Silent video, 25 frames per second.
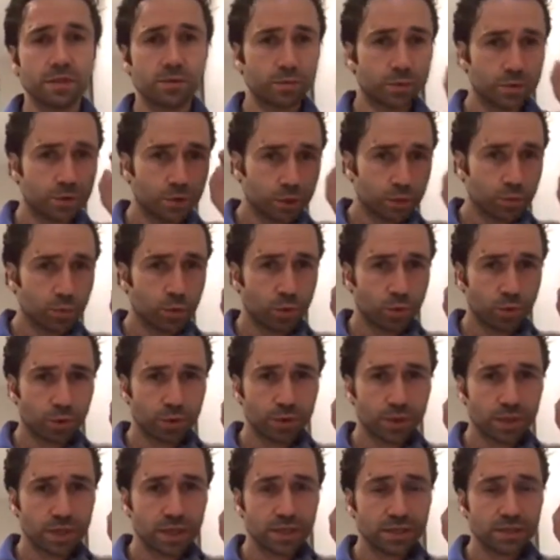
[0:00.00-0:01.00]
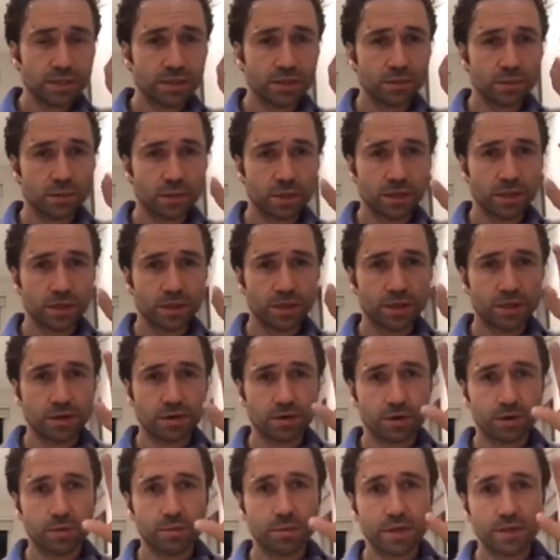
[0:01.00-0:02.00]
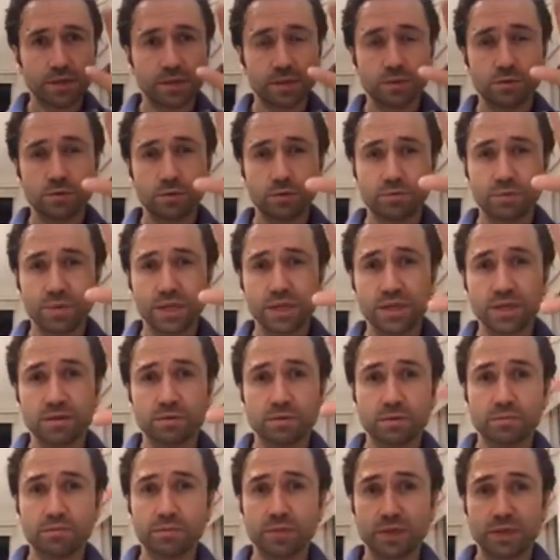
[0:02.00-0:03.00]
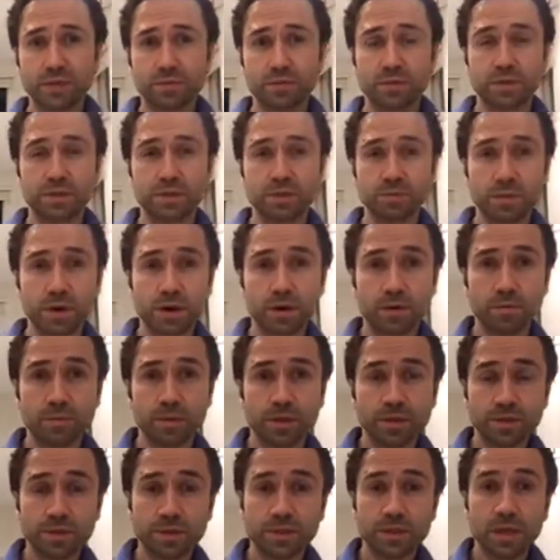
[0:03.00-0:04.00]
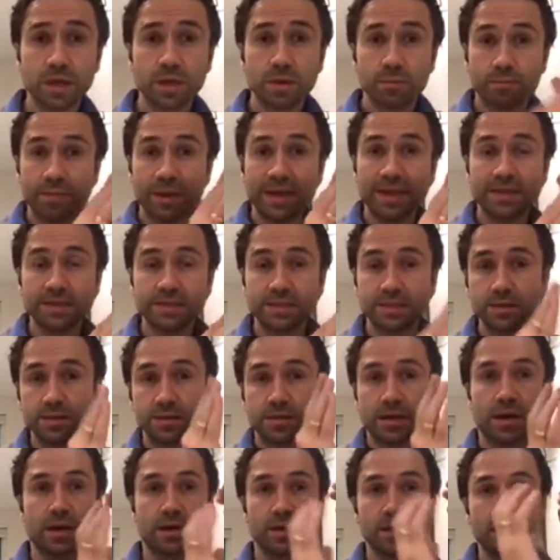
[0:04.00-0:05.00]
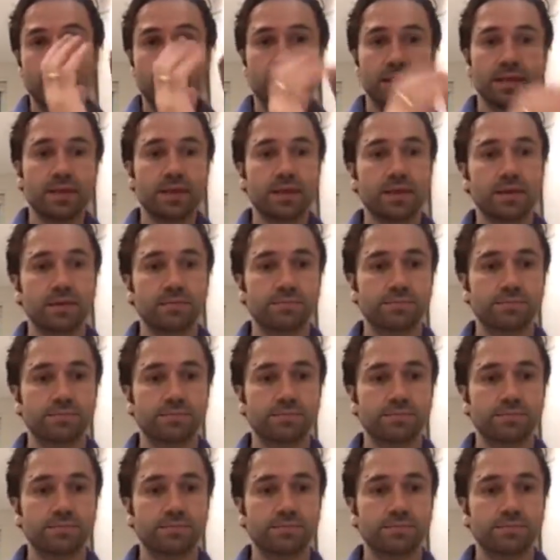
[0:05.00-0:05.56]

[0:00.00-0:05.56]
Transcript: with small things that we can increment into bigger and bigger experiments based on our learning.